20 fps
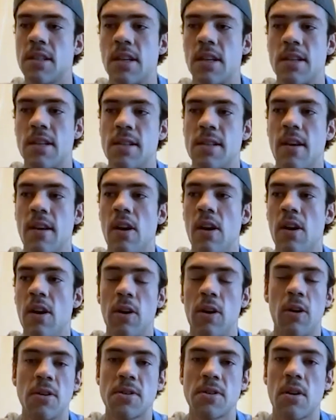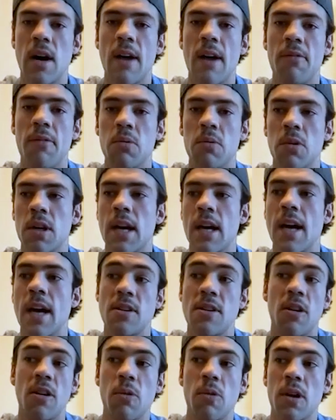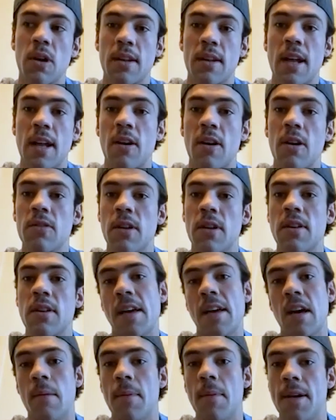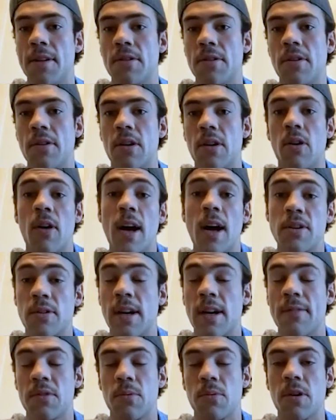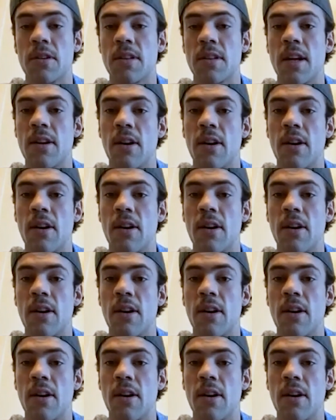because you can also have one where guys aren't working that hard and then they come in and they go, I don't have to work that